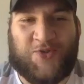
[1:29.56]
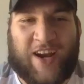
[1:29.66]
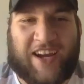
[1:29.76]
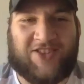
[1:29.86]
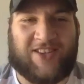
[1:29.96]

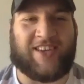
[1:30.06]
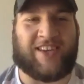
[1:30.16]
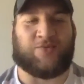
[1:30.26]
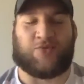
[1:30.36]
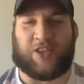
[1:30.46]

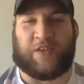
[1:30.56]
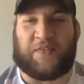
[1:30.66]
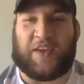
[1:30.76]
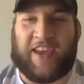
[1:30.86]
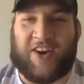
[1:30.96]
actually we're
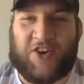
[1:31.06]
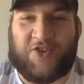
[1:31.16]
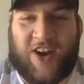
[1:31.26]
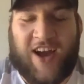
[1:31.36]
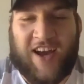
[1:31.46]
lifting in our
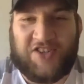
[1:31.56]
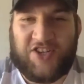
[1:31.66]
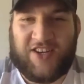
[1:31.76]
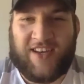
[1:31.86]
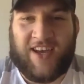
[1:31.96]

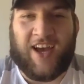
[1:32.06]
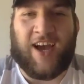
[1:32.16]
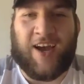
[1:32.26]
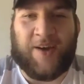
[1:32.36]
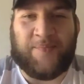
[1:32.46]
garage
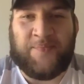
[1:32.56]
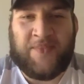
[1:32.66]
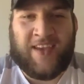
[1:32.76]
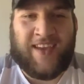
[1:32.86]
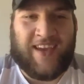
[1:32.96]
um,
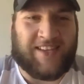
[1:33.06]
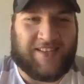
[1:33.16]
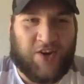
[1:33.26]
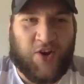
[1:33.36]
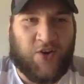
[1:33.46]
and
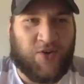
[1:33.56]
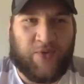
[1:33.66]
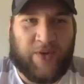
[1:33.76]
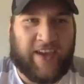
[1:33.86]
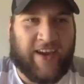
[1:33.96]
so
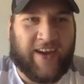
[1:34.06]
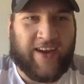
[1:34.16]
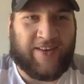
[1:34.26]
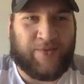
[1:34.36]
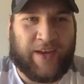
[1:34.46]
we
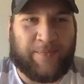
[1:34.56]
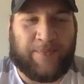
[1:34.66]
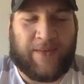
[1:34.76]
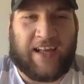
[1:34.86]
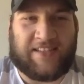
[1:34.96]
uh, we
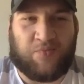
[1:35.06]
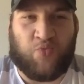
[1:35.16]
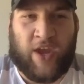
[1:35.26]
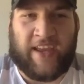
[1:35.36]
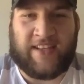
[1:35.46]
got
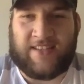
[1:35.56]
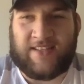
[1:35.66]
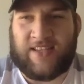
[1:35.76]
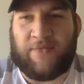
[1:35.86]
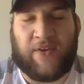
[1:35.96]
some weights
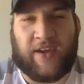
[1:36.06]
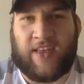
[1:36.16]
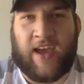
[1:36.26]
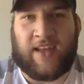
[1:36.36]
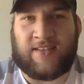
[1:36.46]
and stuff like
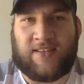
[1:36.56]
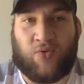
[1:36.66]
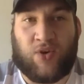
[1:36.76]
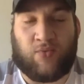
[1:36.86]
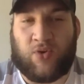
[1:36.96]
that and so
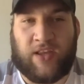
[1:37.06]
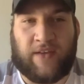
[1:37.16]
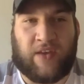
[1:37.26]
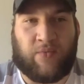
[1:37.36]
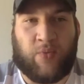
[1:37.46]
we're, we're
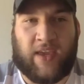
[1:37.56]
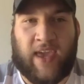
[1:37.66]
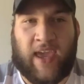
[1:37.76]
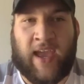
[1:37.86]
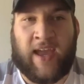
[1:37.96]
lifting when we
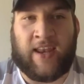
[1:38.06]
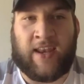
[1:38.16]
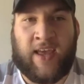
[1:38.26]
can and